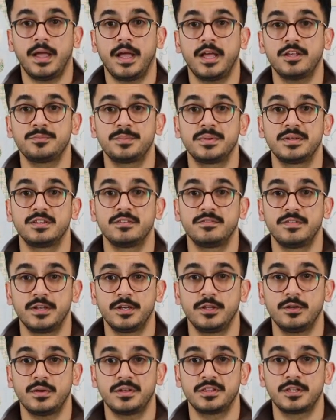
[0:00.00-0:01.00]
As per the
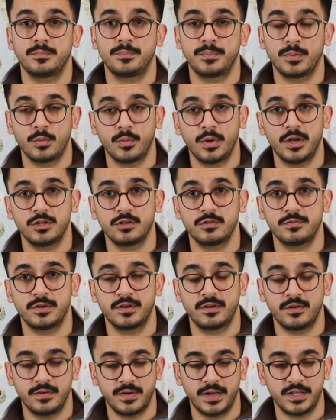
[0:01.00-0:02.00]
video, at the point of
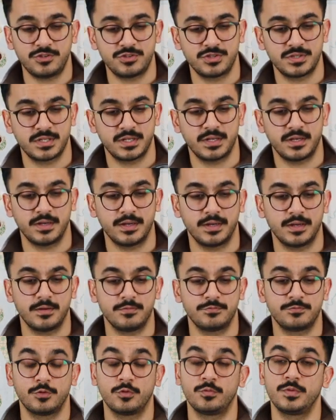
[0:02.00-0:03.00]
her arrest,
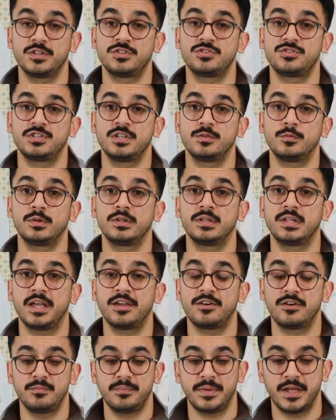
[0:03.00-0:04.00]
um, for which she would
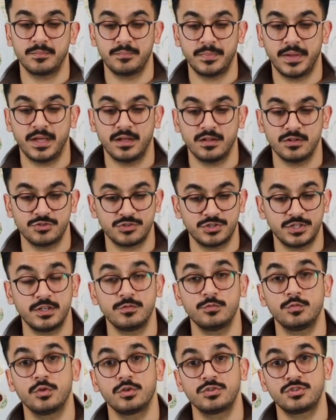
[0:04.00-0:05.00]
later make bail, she
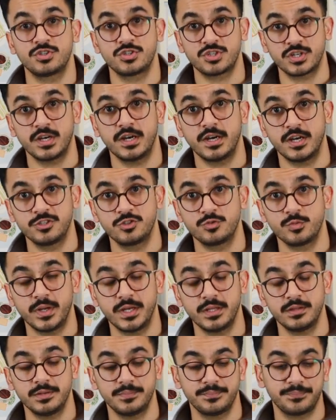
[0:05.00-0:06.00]
was charged
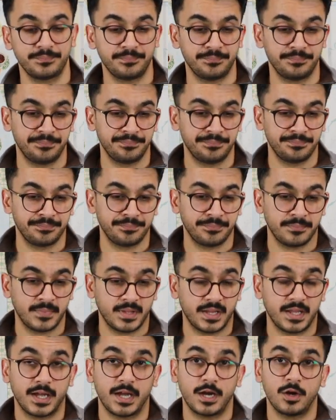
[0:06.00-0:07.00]
with
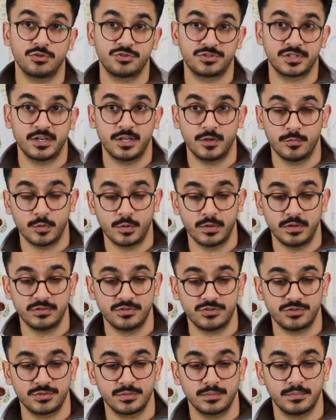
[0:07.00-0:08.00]
outstanding
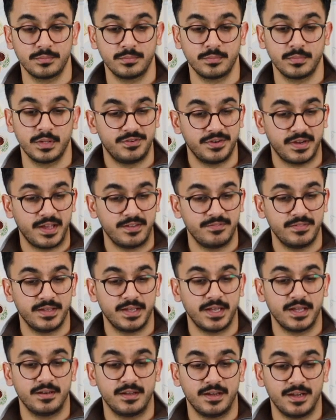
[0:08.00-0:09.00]
warrants,
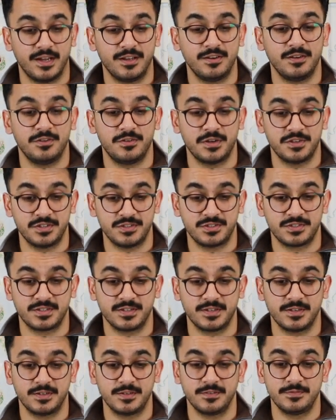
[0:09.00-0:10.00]
driving an
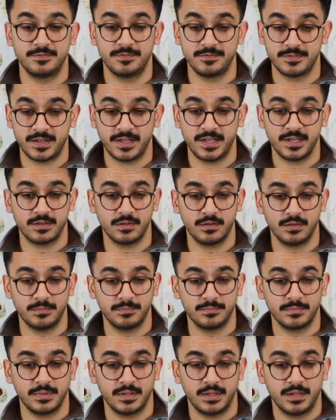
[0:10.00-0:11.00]
unregistered
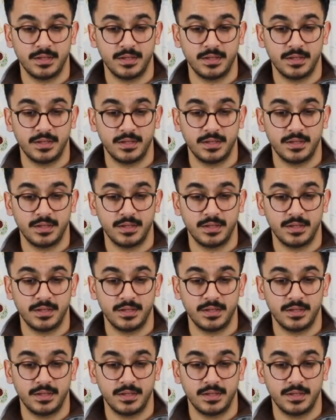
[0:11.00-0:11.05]
vehicle,